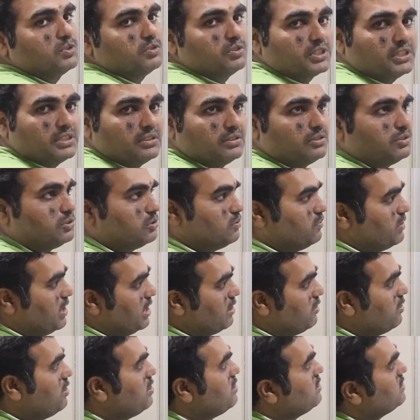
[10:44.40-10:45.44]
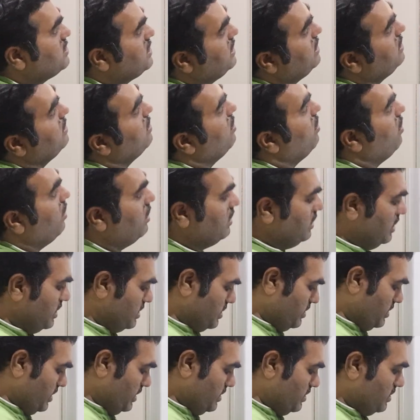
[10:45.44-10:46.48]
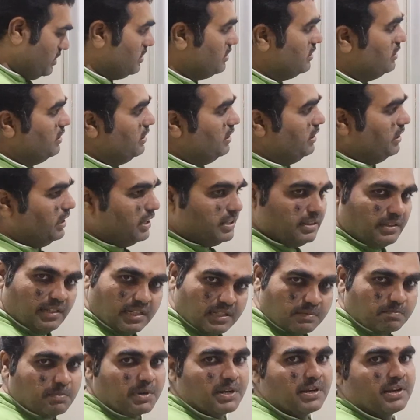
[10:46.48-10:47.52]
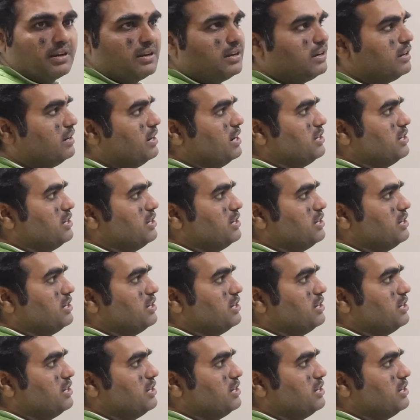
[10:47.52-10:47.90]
Okay, so we are going to see all these things in this particular